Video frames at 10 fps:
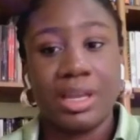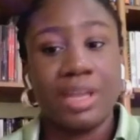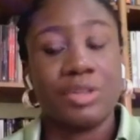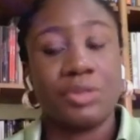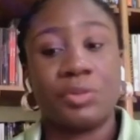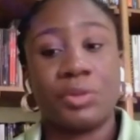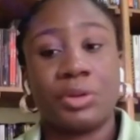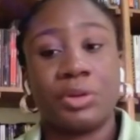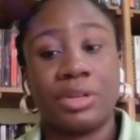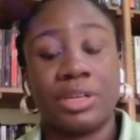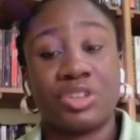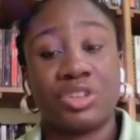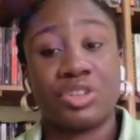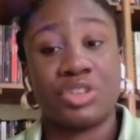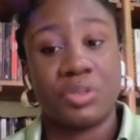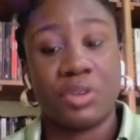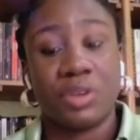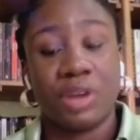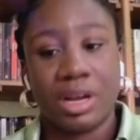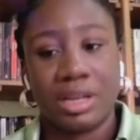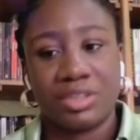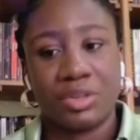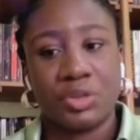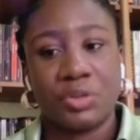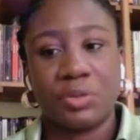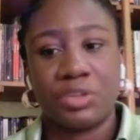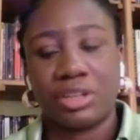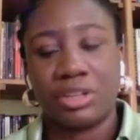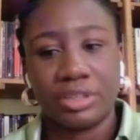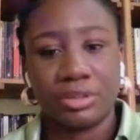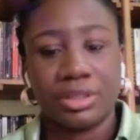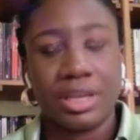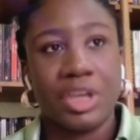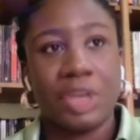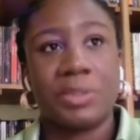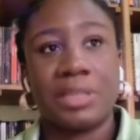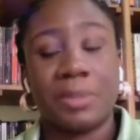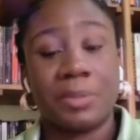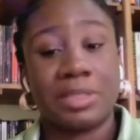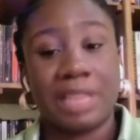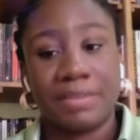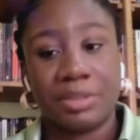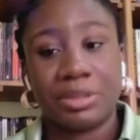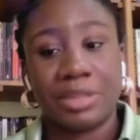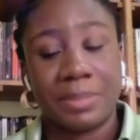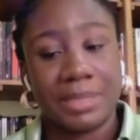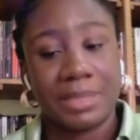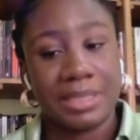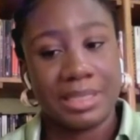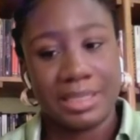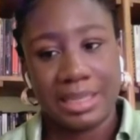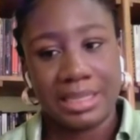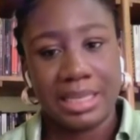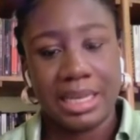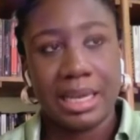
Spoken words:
So fuel is not just for cars, it's also for generators. You're putting people's livelihoods and businesses at stake.